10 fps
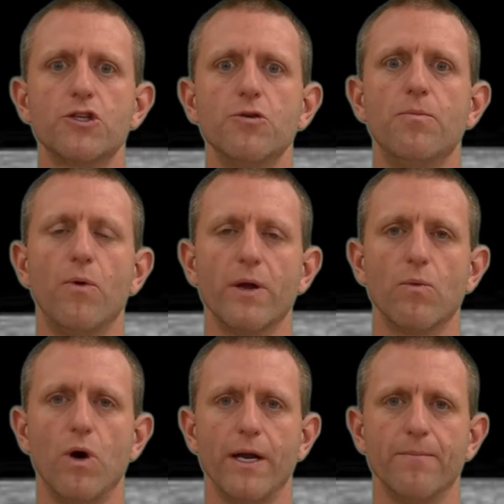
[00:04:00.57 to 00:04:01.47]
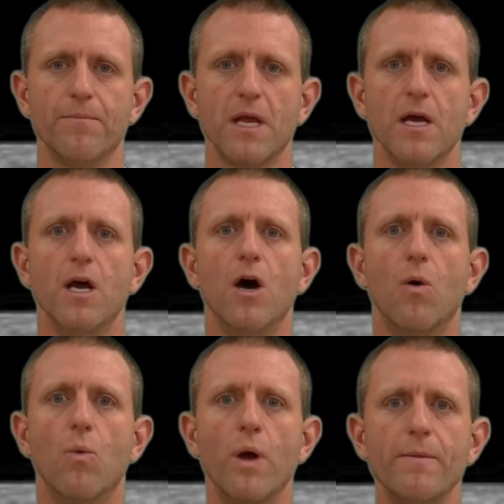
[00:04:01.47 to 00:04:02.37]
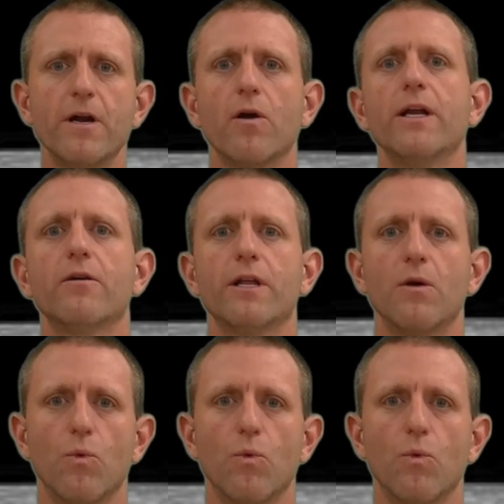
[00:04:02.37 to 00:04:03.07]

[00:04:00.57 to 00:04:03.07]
to 2.1. Women are entering the